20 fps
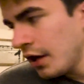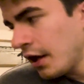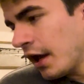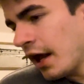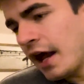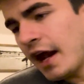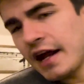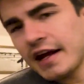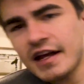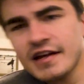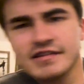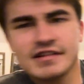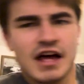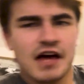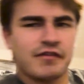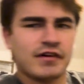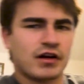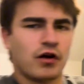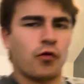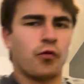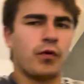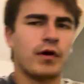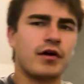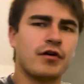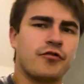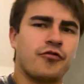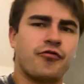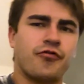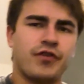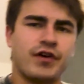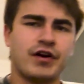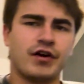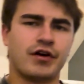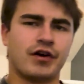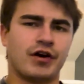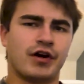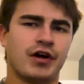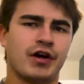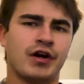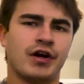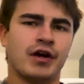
And I guess I have like a weird fear